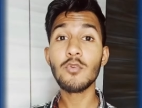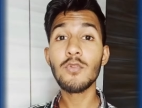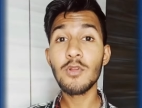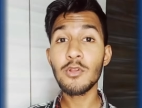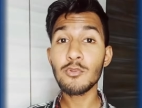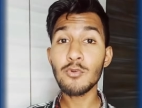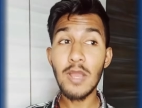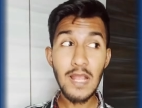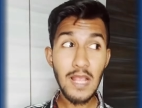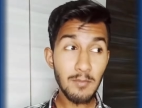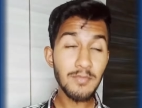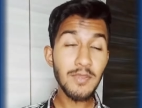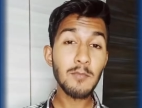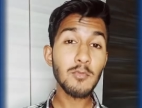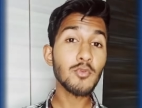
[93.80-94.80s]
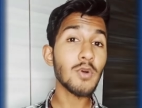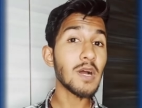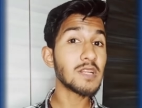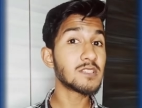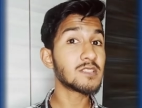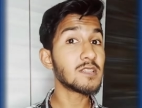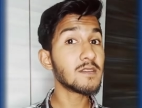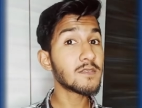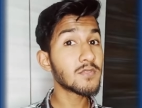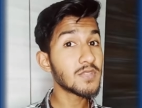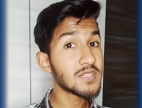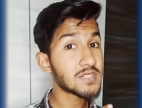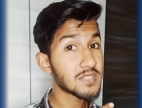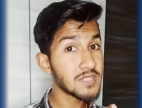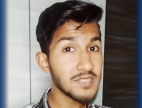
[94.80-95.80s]
who is going to help them to achieve
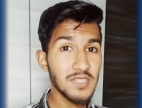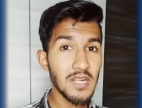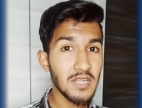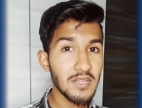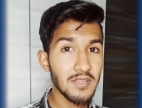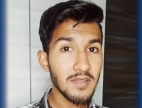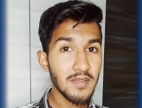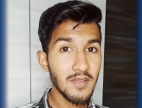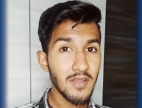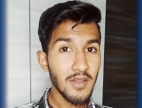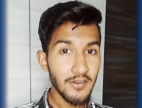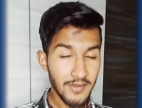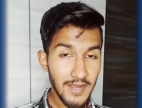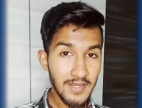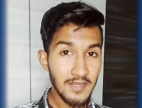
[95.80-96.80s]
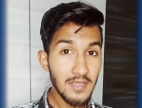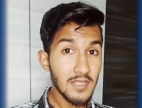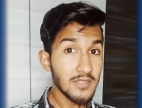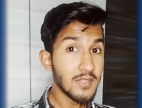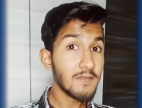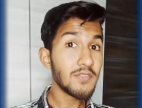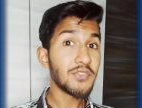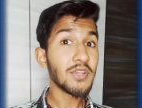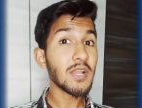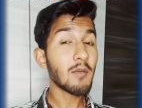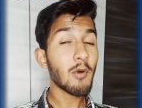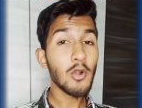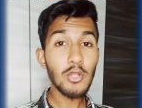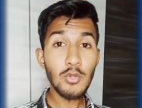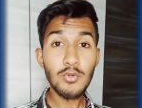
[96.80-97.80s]
this result right they will think
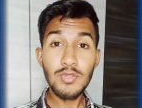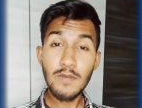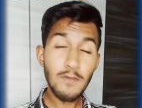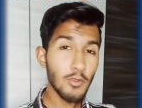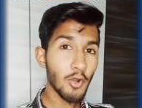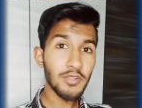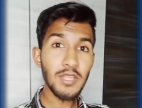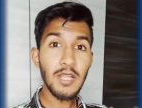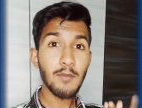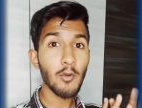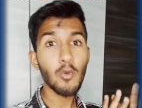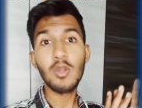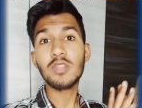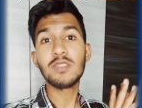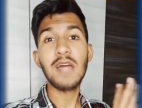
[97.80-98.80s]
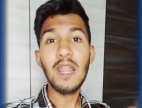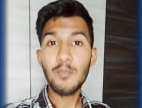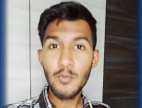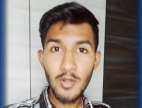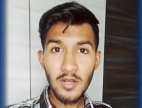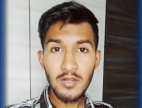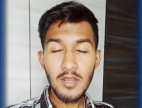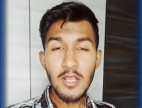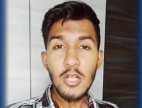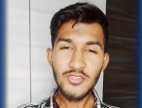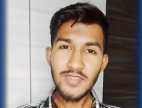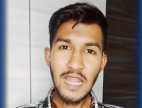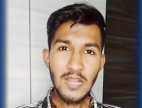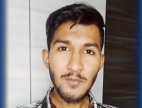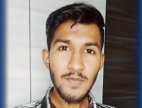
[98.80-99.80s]
about you they will not think about okay that product so
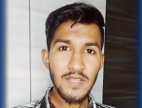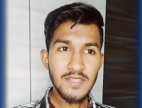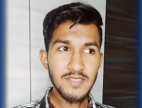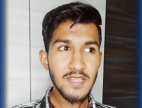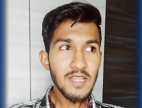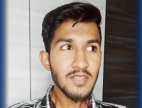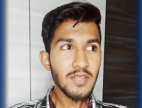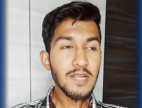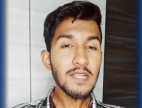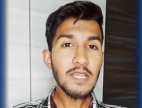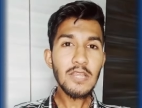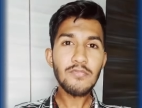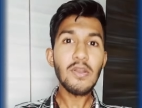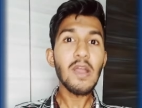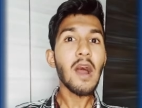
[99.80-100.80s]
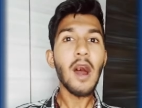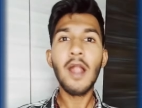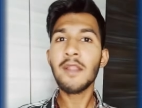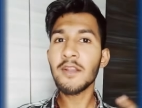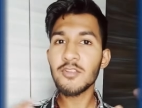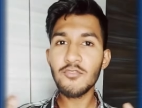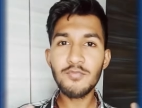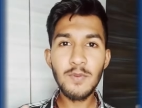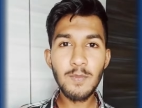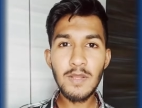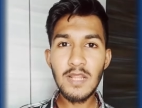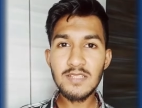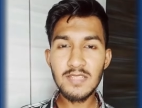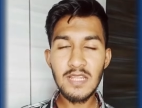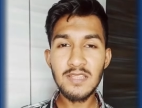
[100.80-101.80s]
that means that if hundreds of people
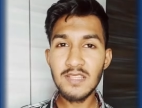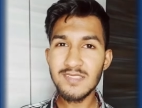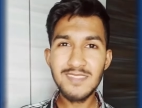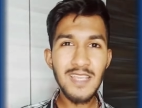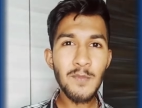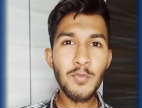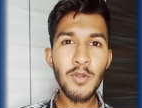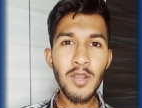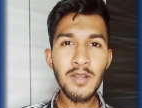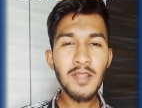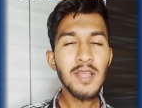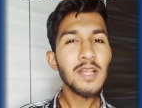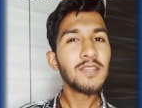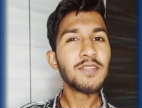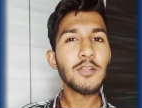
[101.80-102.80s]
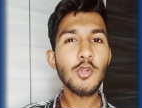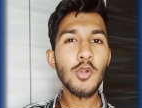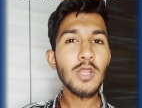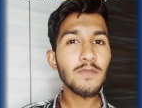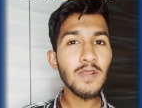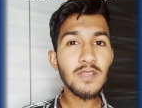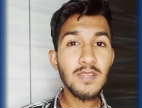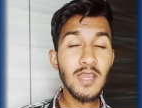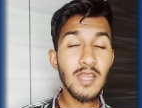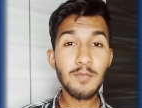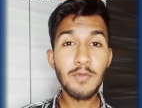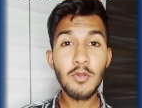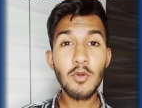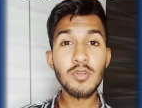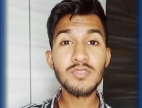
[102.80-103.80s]
are selling the same product they don't even care
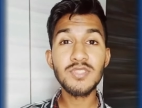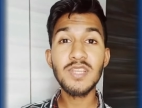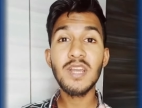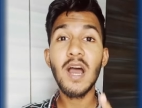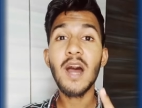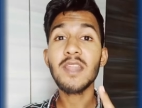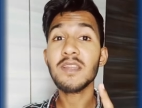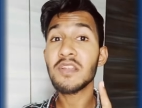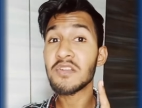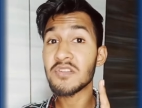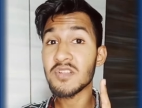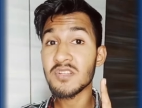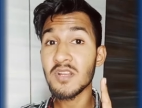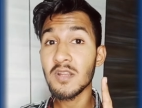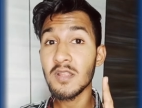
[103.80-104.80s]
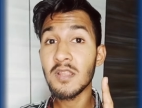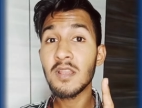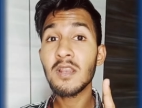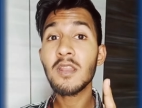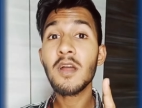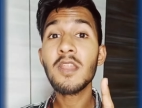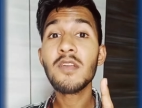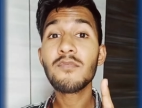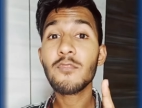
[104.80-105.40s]
because they are interested in learning